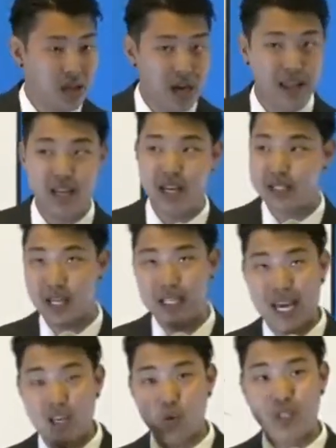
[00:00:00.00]
I think it's going to
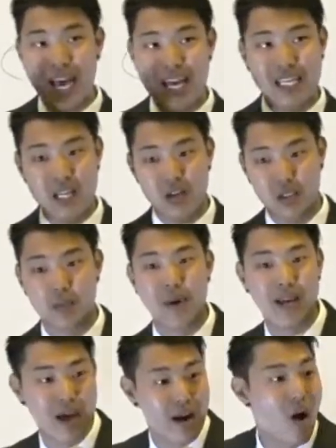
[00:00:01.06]
take you 10 years to
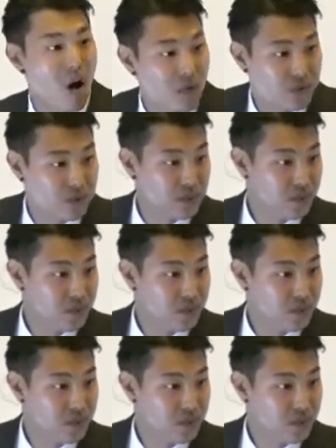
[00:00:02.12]
pay that off.